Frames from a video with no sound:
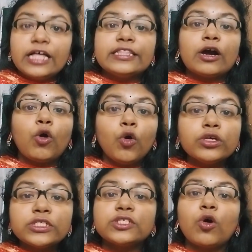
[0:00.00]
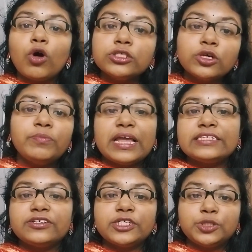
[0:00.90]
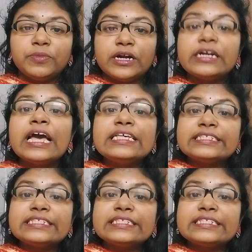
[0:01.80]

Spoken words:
The ghosts also bless Richmond,